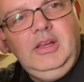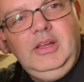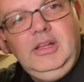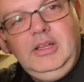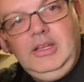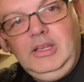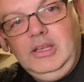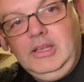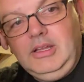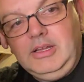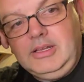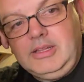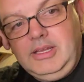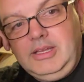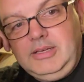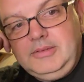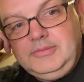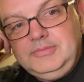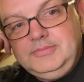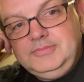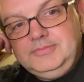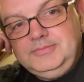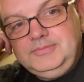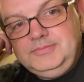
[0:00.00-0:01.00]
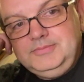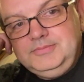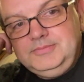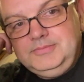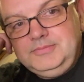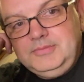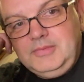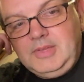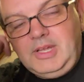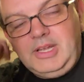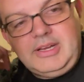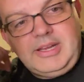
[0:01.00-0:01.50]
Like that.
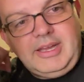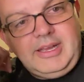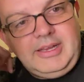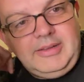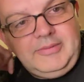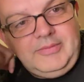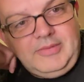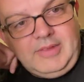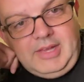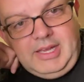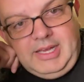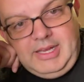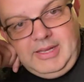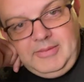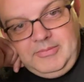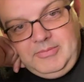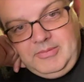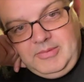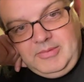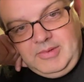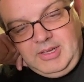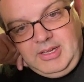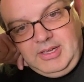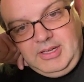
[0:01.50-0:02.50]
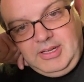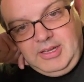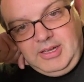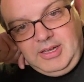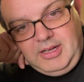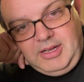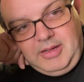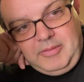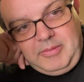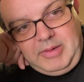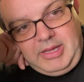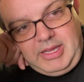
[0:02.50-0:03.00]
Okay, I'm
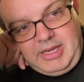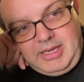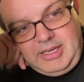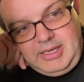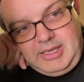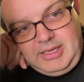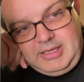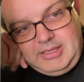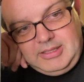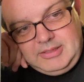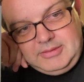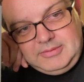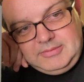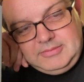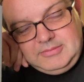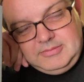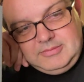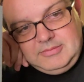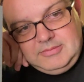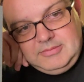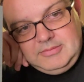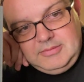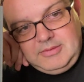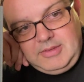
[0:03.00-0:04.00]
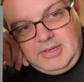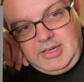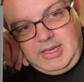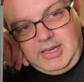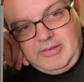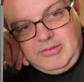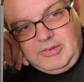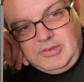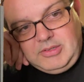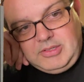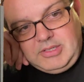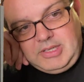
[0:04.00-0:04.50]
out of here.
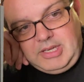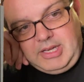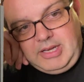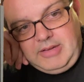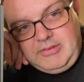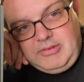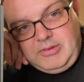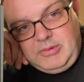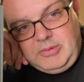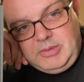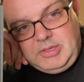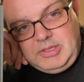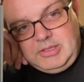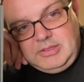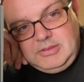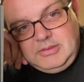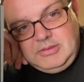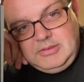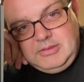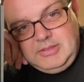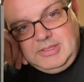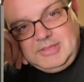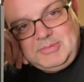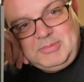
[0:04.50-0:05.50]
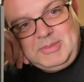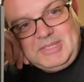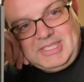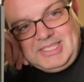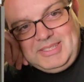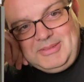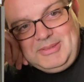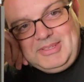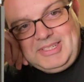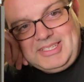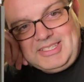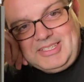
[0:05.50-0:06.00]
Have a good day, everyone.
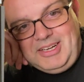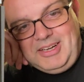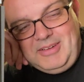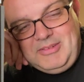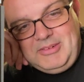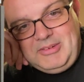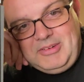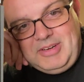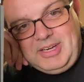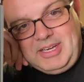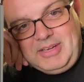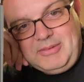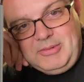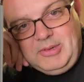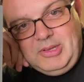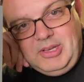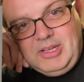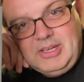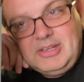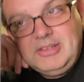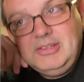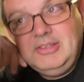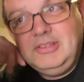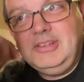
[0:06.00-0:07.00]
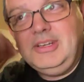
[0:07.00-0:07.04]
Especially with the timer running. Well, I could